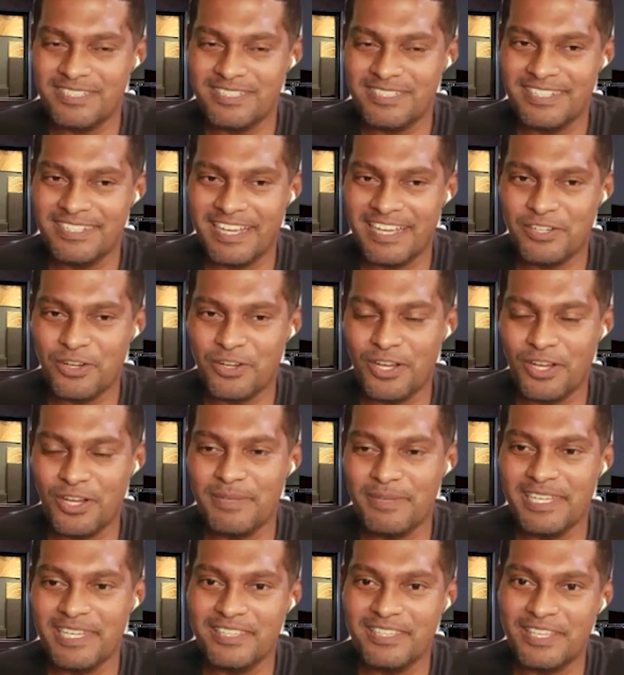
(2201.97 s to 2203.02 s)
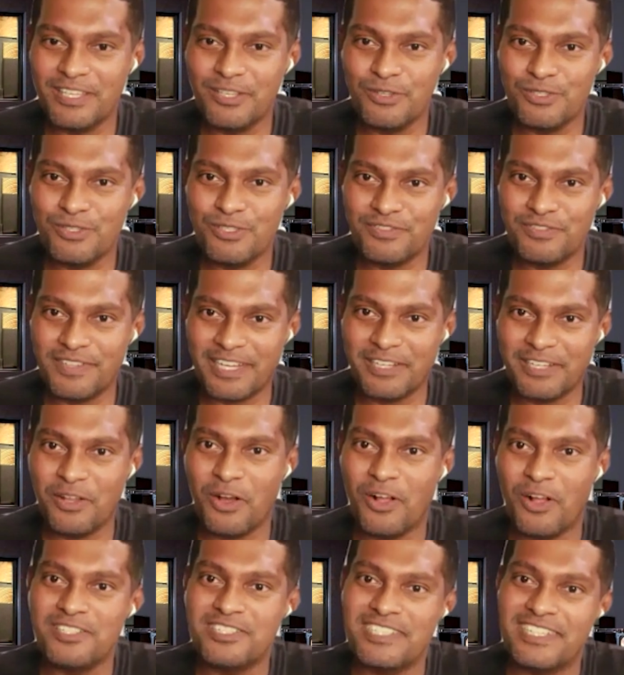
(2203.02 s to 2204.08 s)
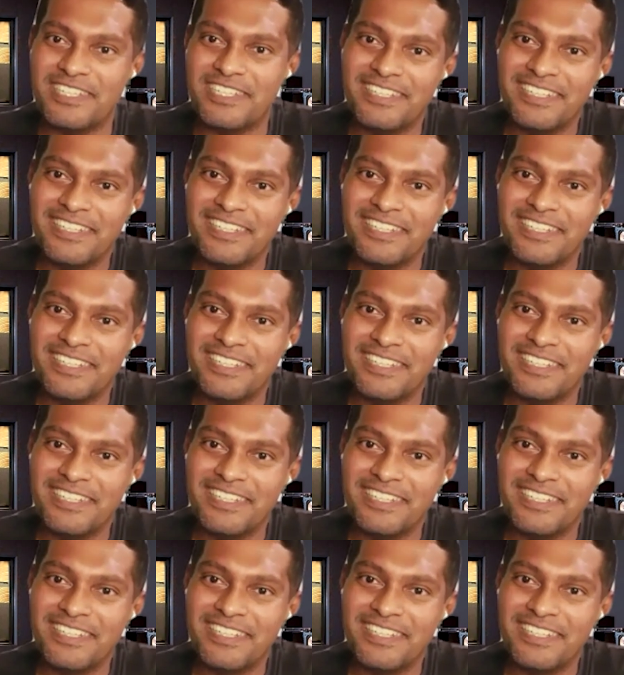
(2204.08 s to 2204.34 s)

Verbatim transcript: agronomy, the use of technology?